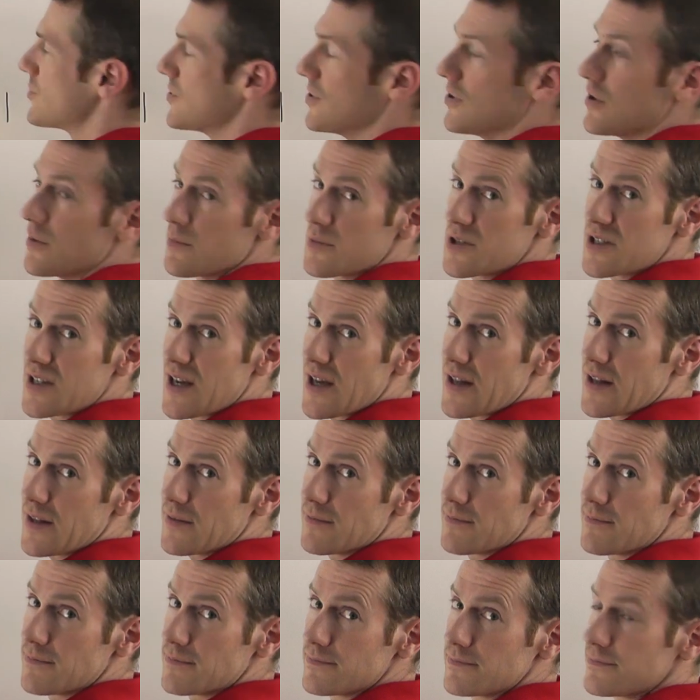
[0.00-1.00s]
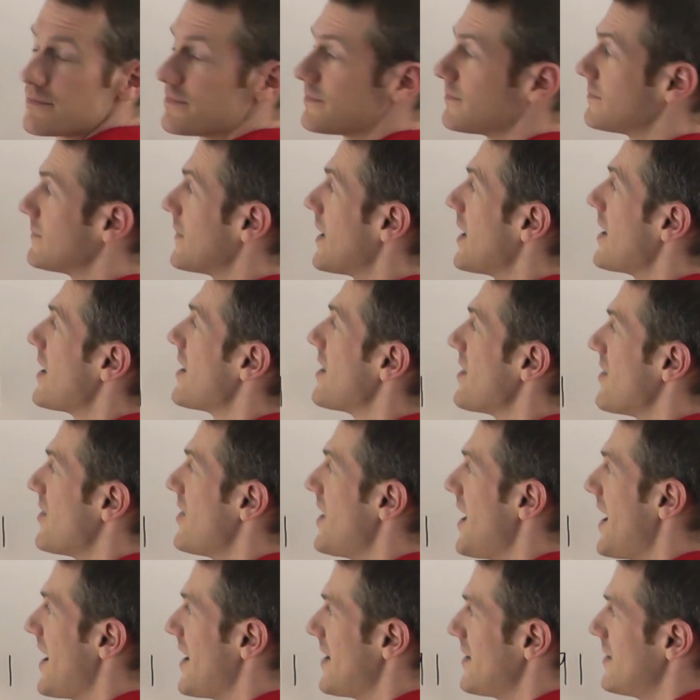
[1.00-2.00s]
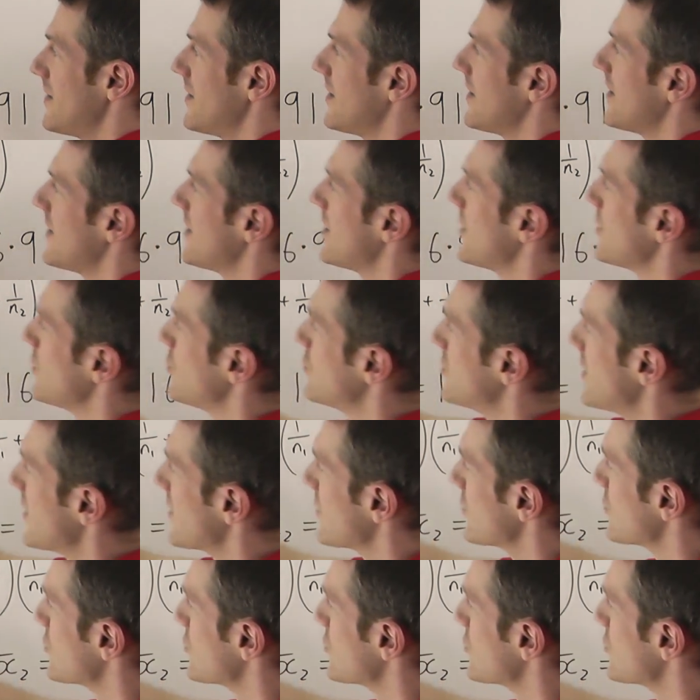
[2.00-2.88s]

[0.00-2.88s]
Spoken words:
two numbers together. Then you take the